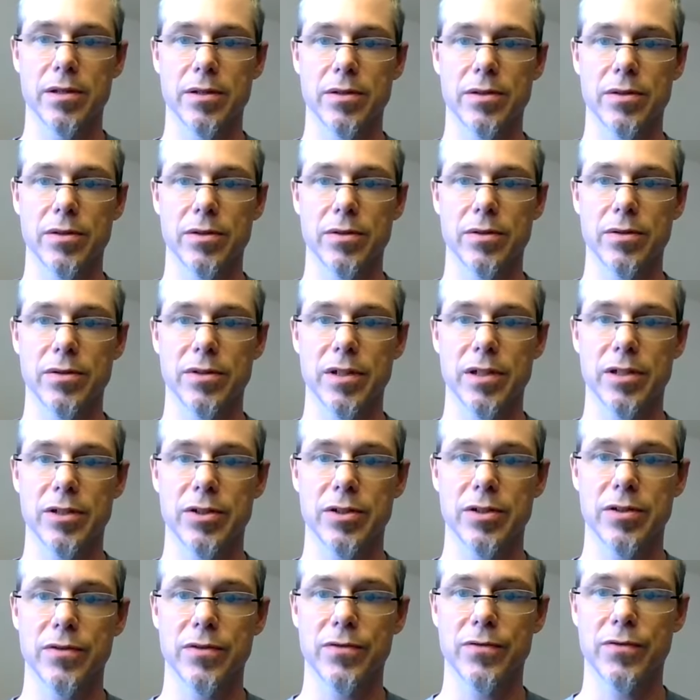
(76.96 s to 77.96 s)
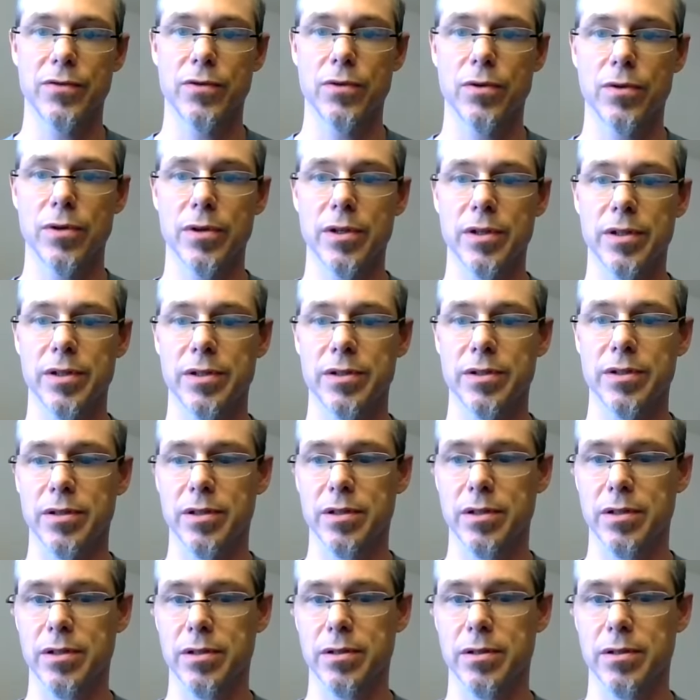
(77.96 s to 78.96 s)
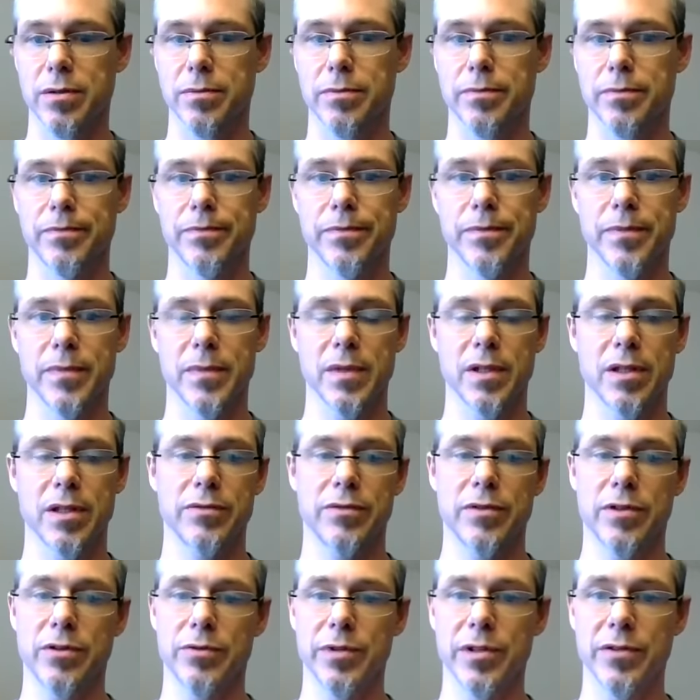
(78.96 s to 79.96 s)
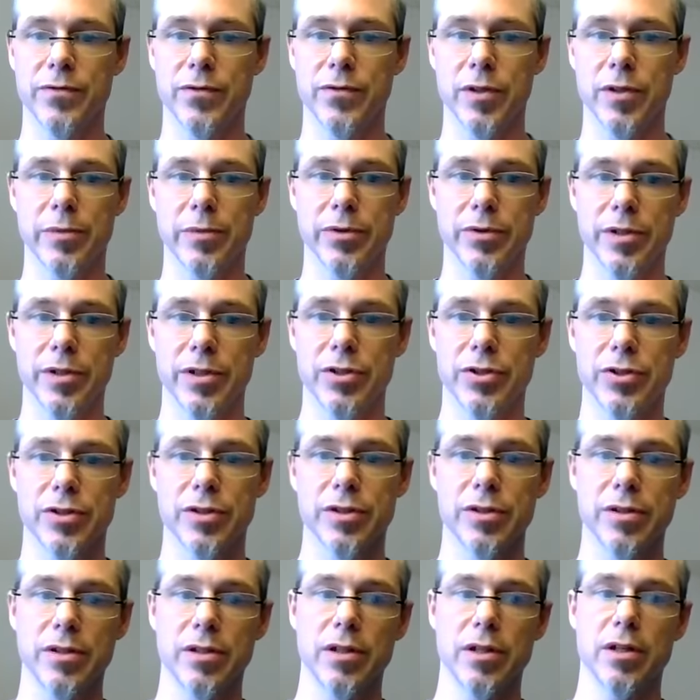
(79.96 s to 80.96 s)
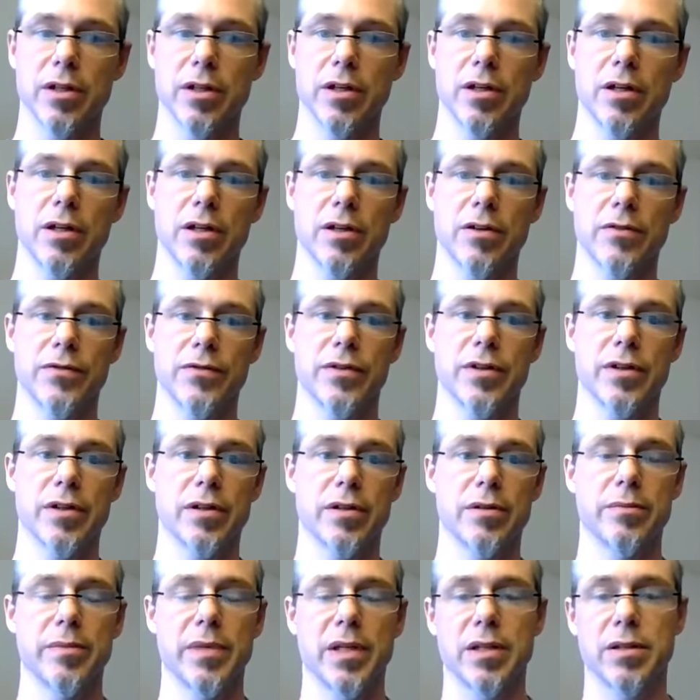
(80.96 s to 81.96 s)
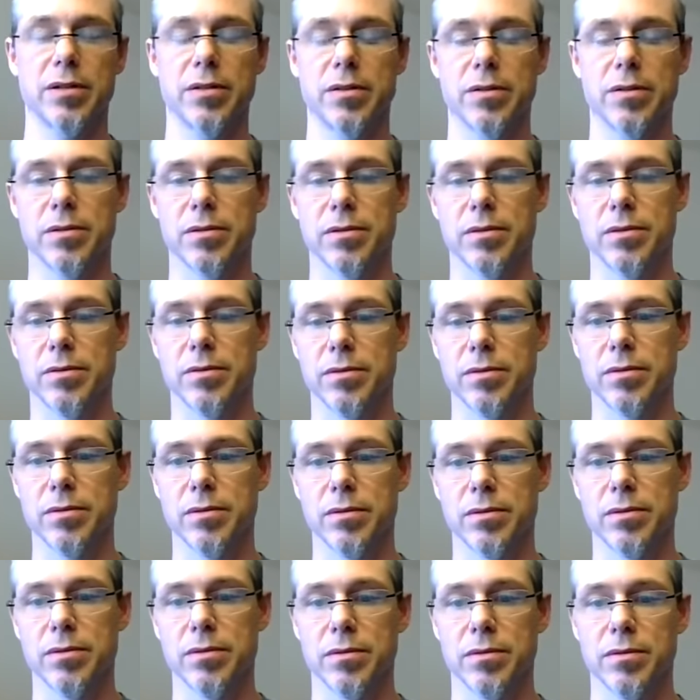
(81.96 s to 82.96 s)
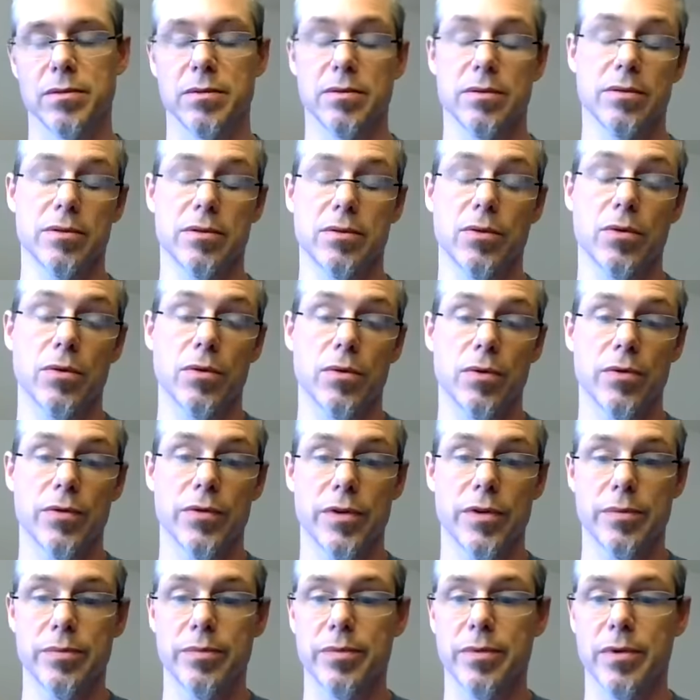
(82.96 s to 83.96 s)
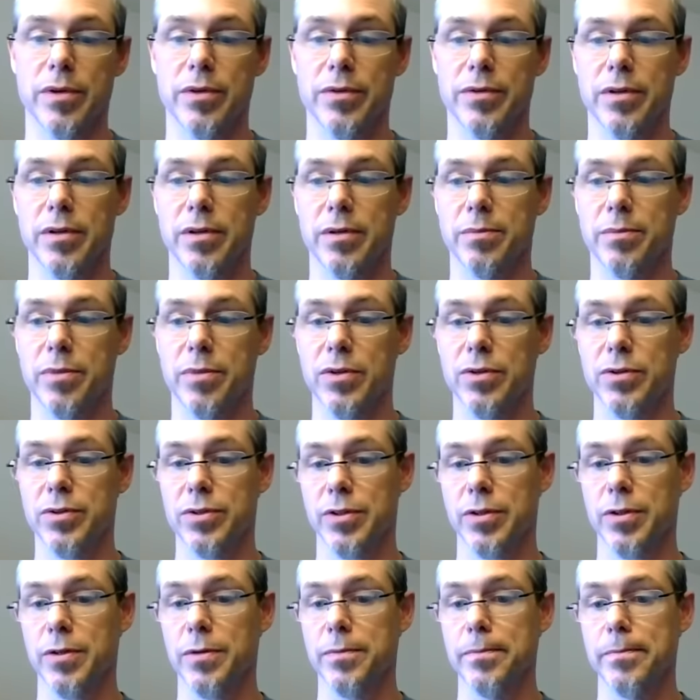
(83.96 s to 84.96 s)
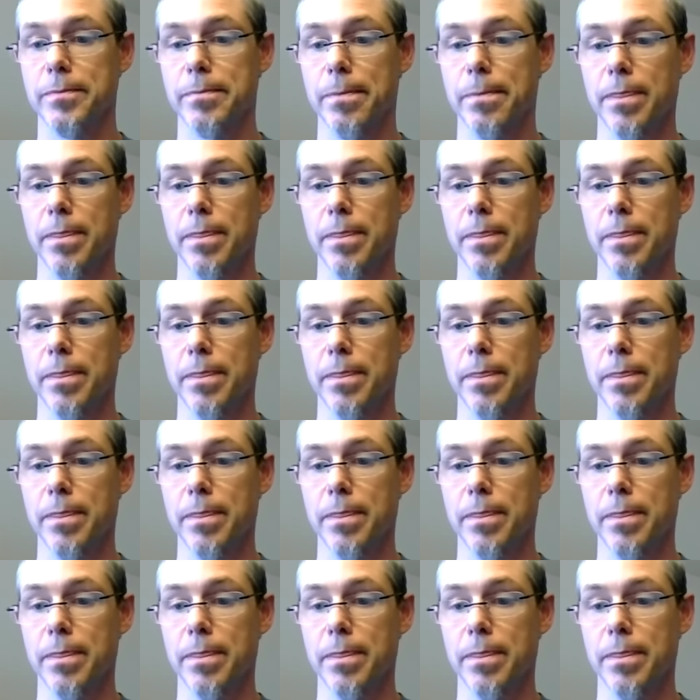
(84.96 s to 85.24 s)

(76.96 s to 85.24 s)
So section 4 is kind of a reformulation of the main goal of the poster.